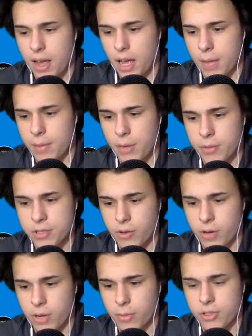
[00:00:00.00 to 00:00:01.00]
He was
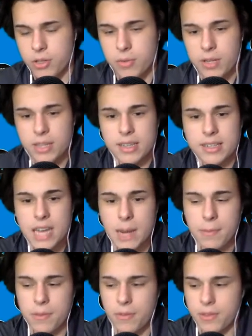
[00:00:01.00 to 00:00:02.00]
incredible. So you need the
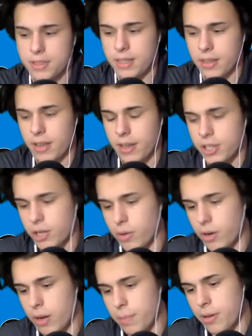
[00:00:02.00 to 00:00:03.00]
depth of this D-line to
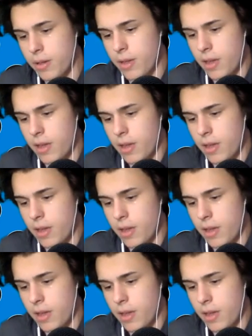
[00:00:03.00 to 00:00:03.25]
show up.